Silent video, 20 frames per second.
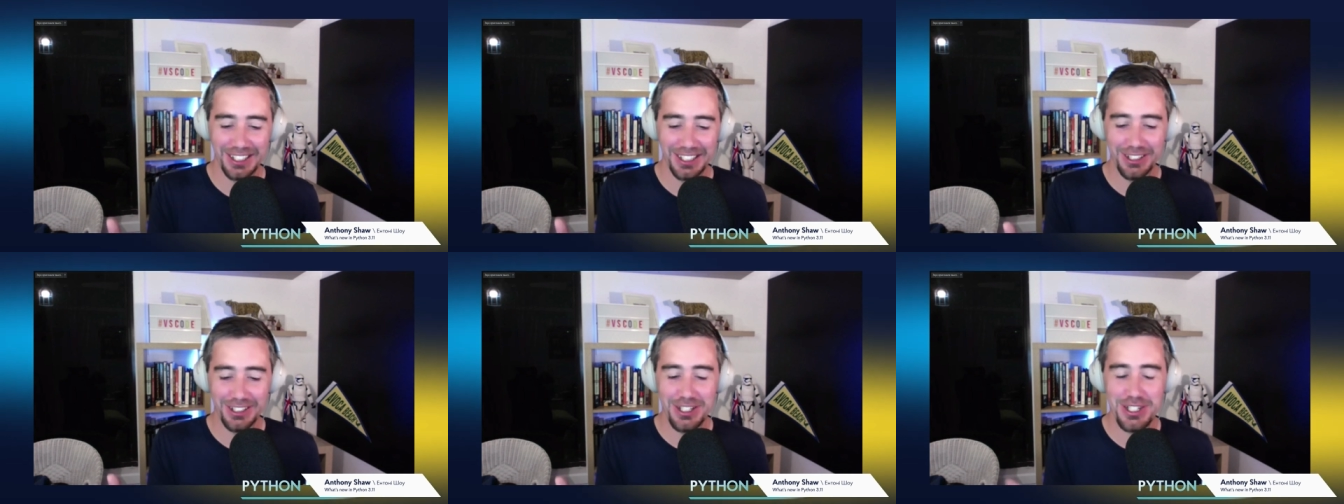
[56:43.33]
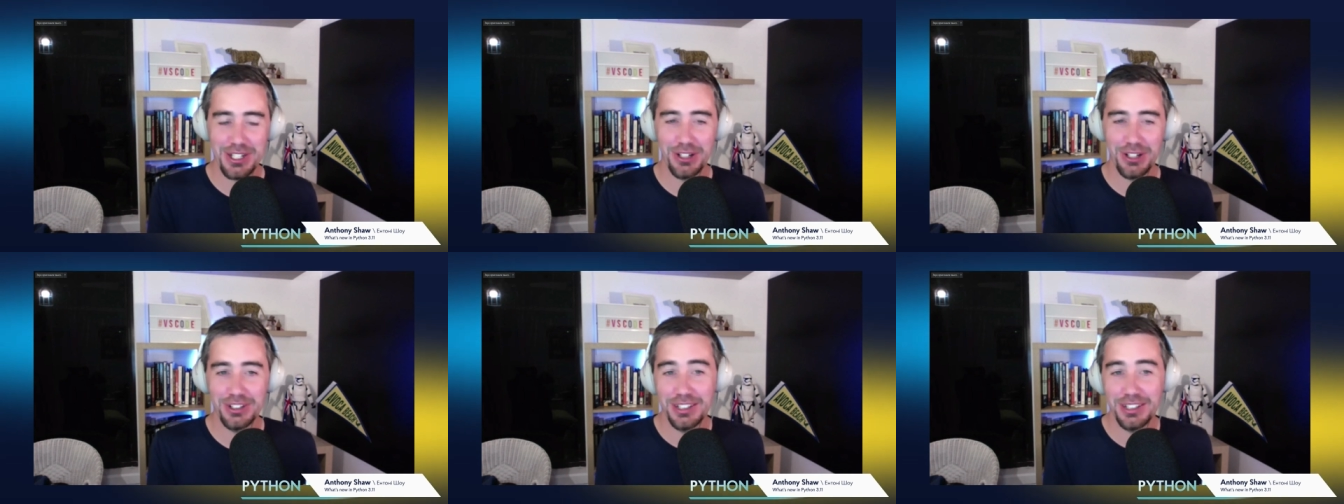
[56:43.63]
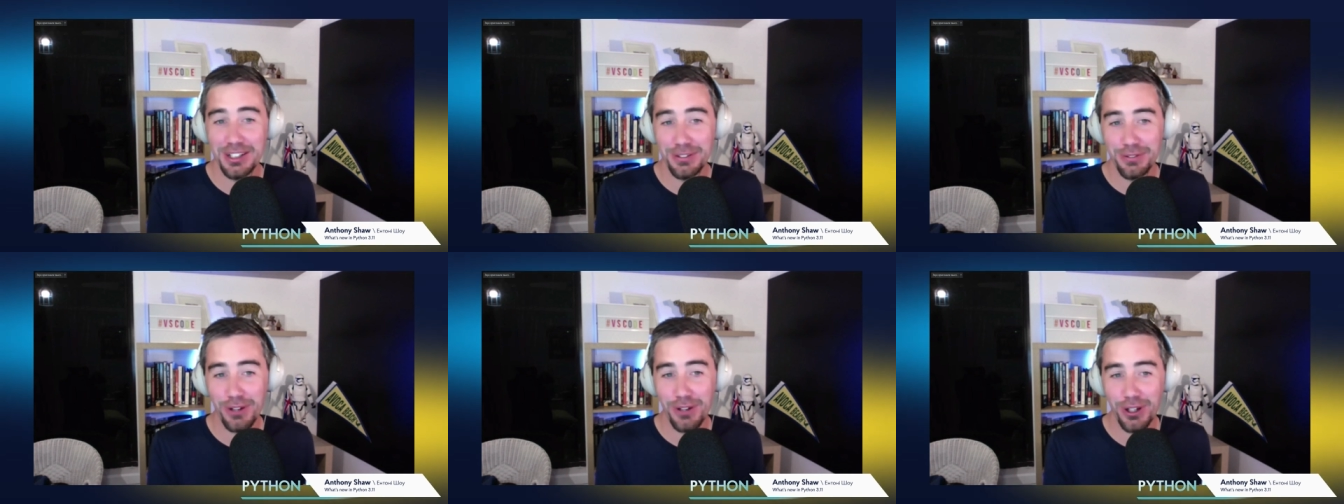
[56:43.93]
Because on
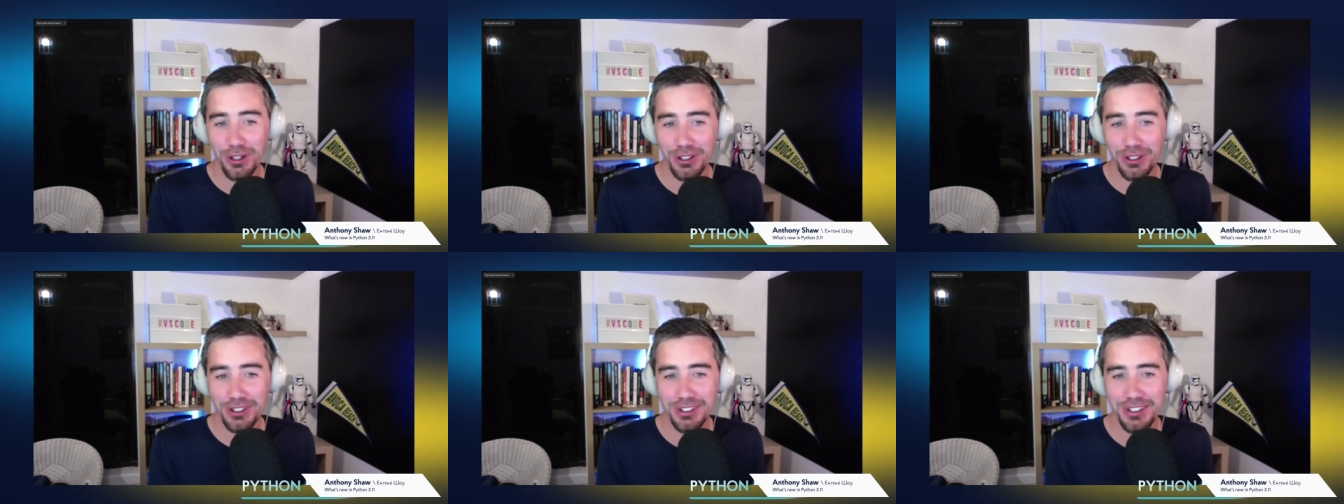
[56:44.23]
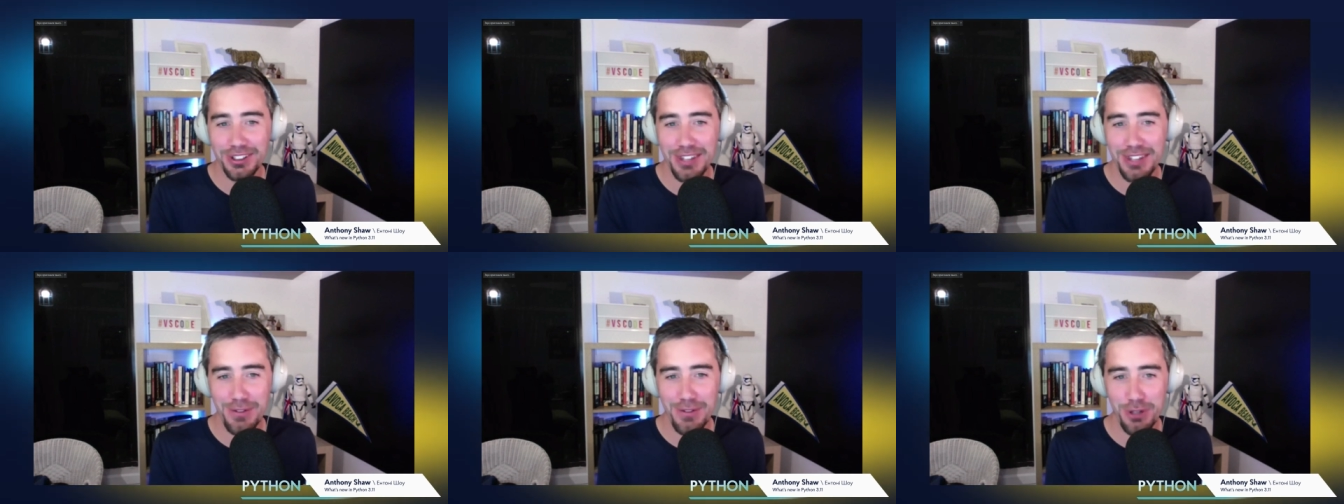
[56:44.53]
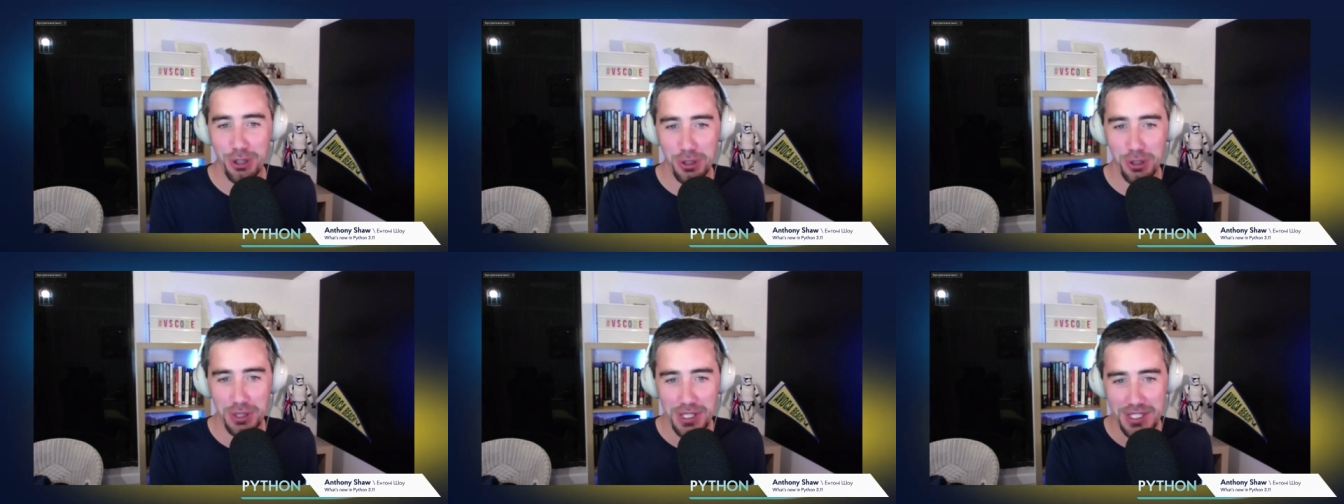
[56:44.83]
their phone, they've
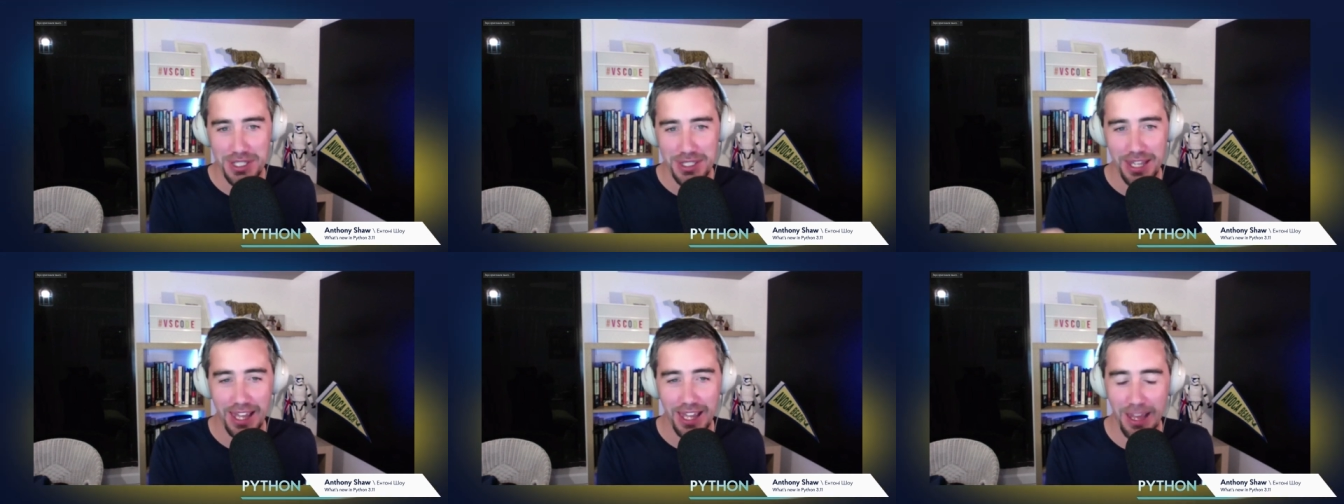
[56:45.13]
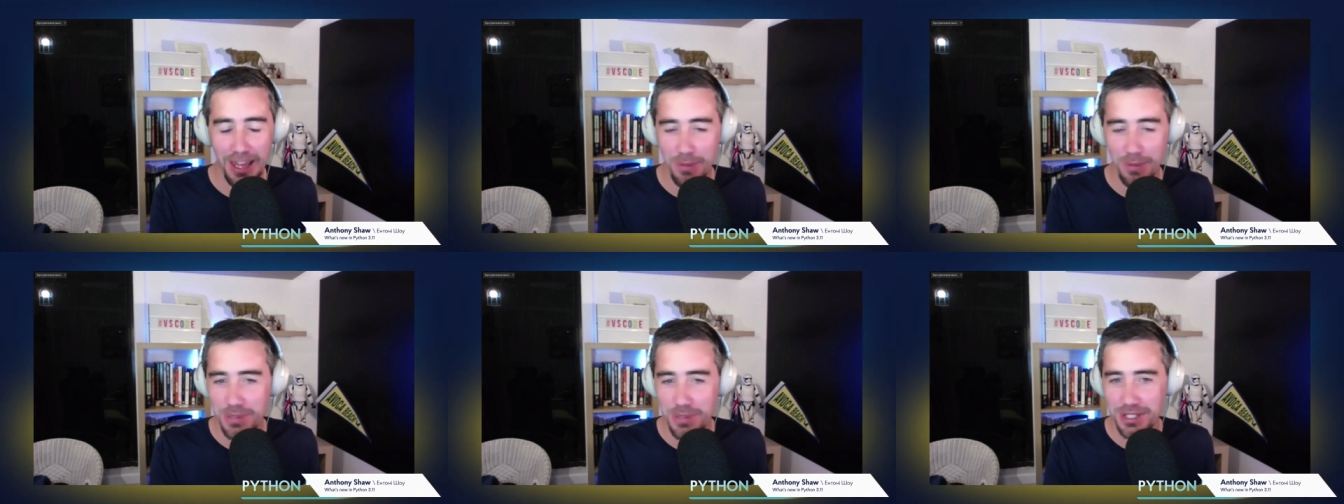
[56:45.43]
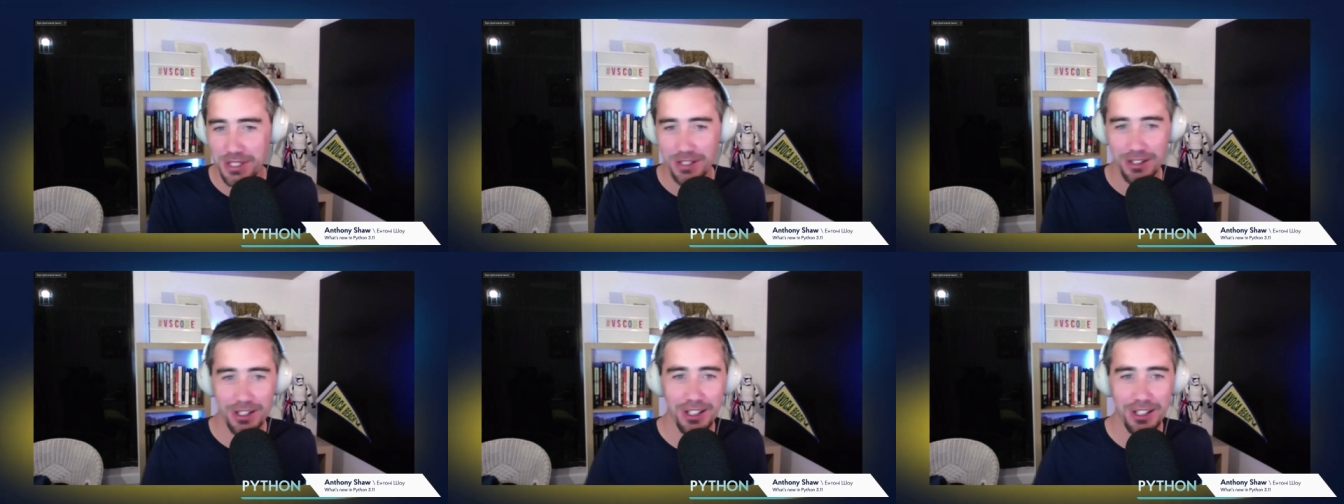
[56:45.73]
got all these apps
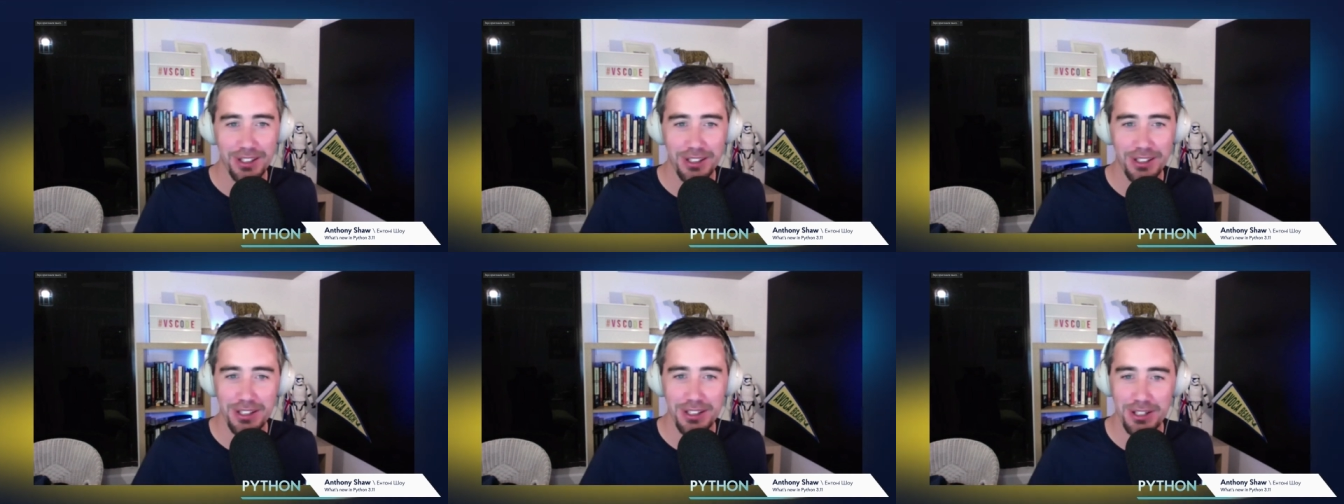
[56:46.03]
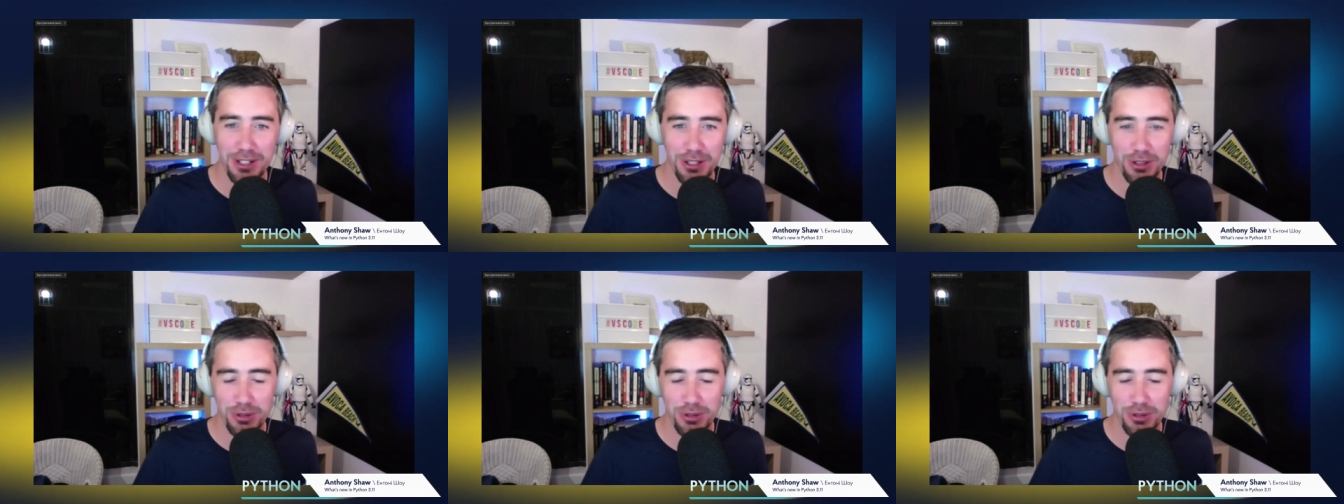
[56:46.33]
that are like, you know,